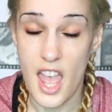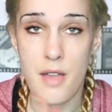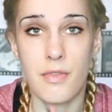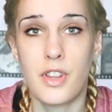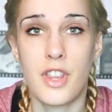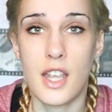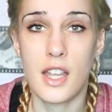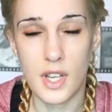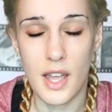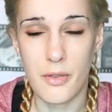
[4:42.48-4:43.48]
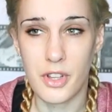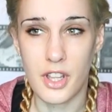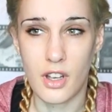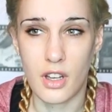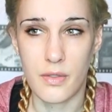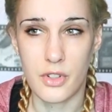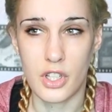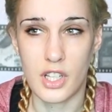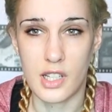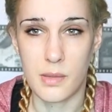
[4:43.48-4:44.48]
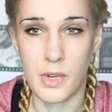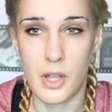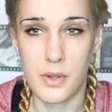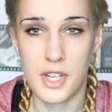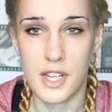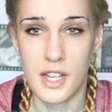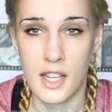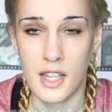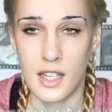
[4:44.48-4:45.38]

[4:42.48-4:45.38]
everything. Everything kind of just exploded